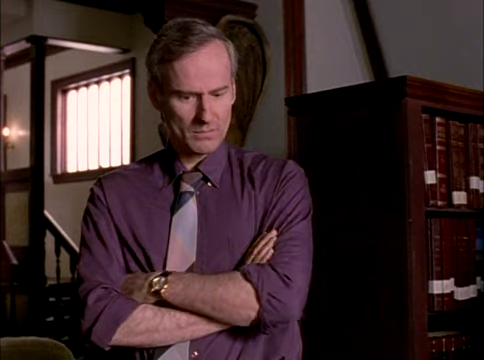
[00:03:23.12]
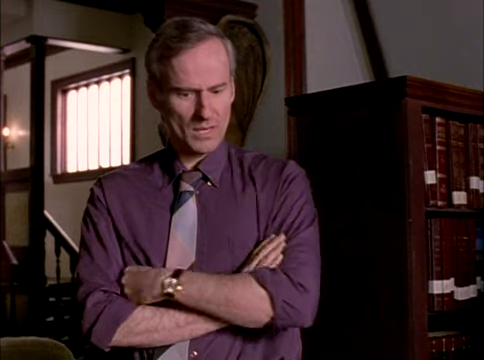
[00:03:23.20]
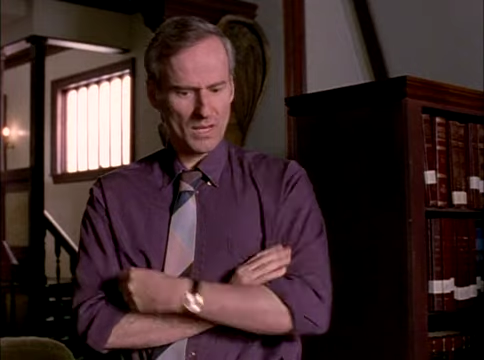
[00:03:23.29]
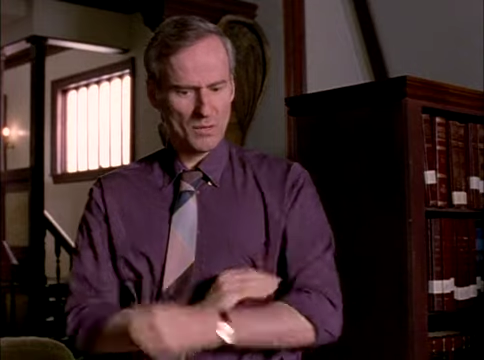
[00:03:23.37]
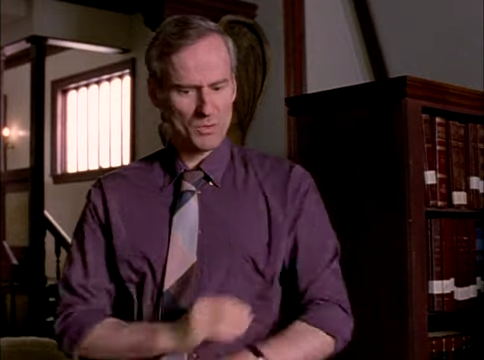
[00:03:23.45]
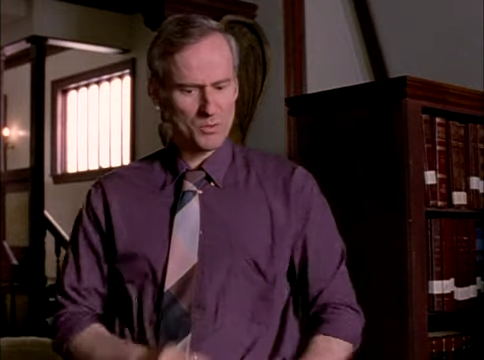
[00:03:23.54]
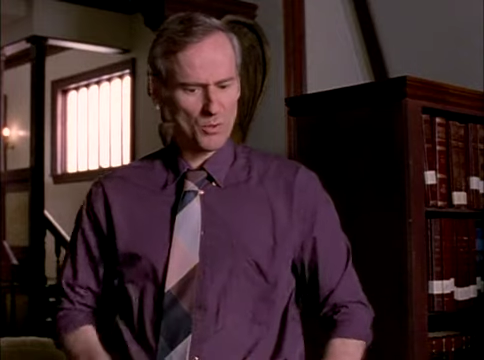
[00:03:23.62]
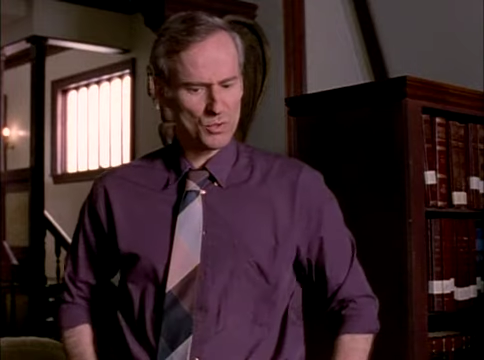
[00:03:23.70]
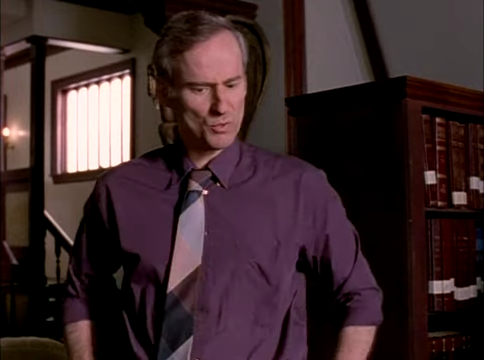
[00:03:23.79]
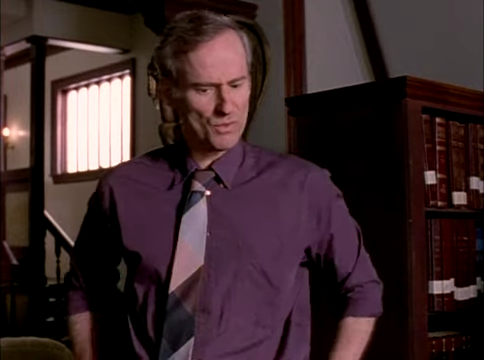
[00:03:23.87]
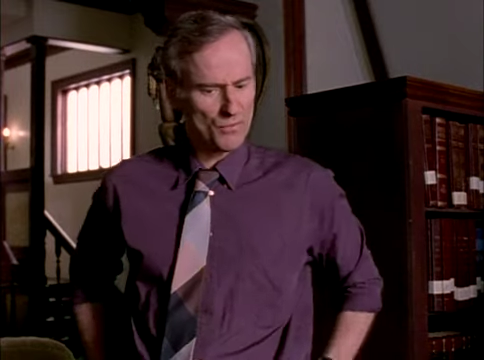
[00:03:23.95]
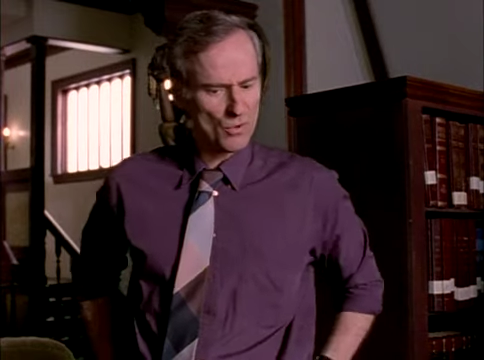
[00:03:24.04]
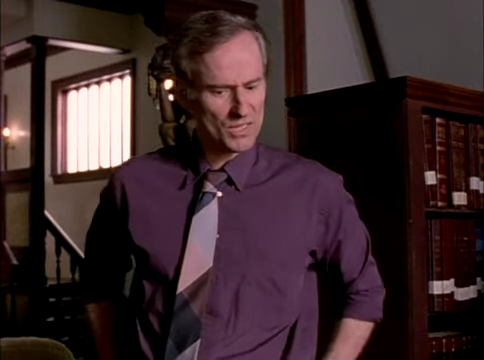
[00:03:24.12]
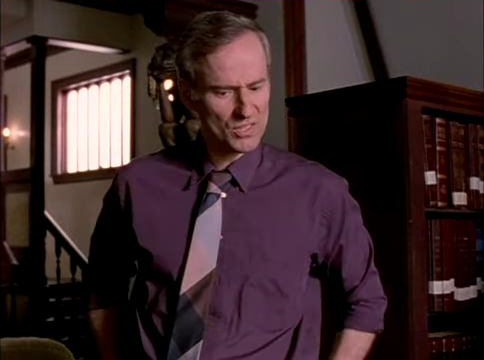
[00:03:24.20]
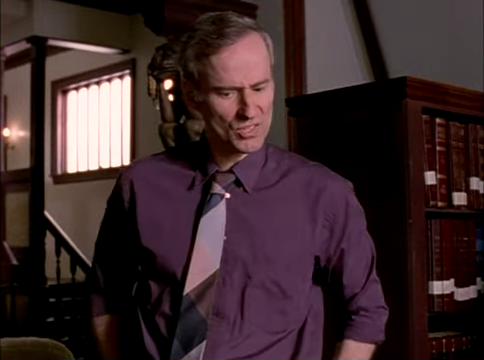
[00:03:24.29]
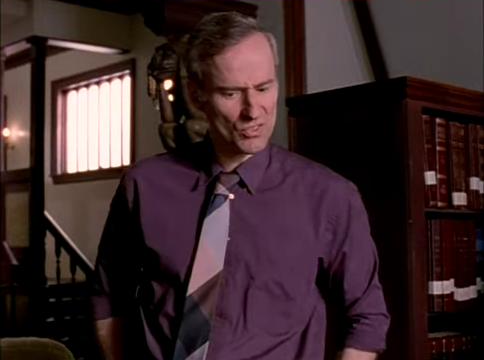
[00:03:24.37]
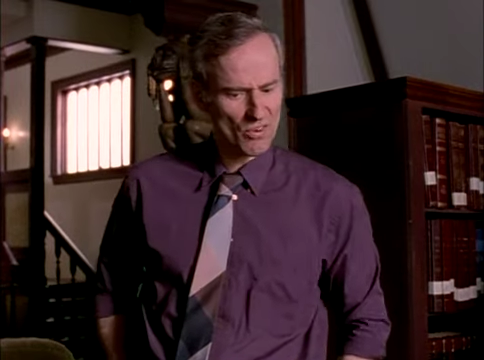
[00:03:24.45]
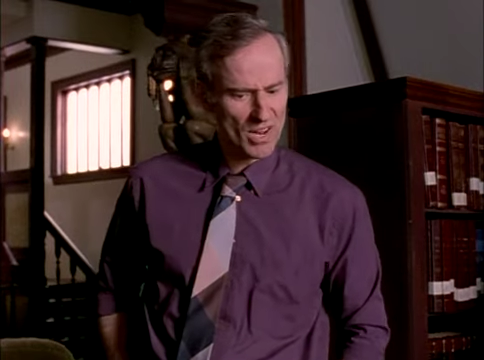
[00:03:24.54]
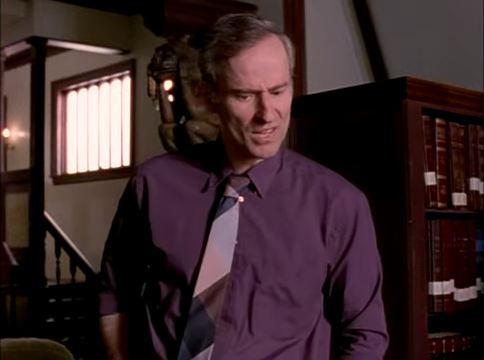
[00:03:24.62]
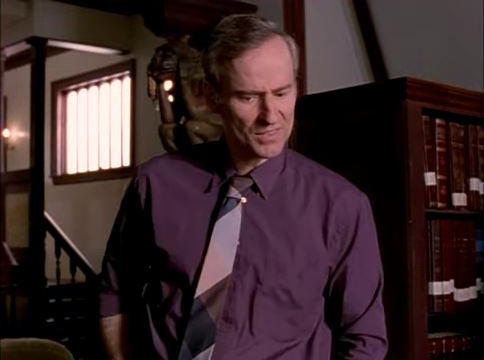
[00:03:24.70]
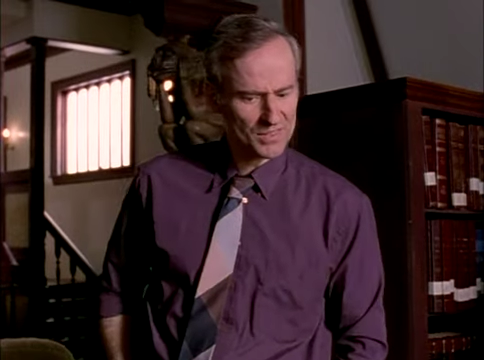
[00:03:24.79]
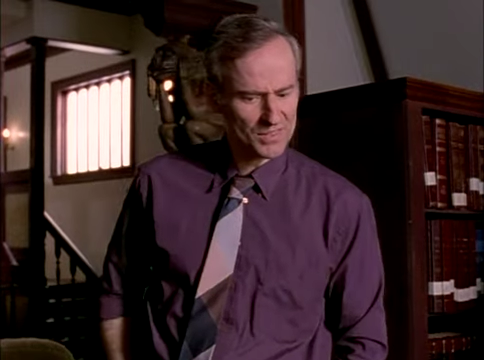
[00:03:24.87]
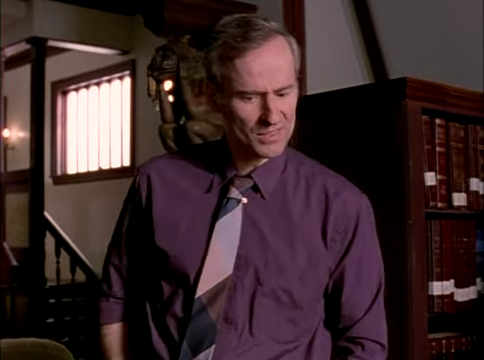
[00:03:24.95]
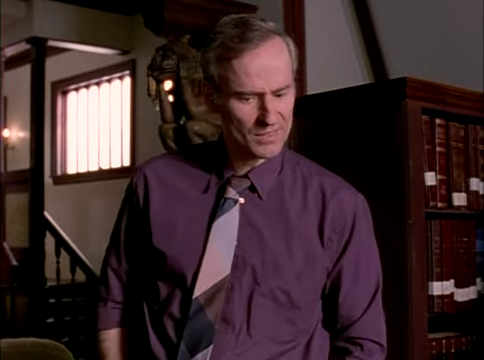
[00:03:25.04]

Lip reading: Thought he was supposed to avoid stress.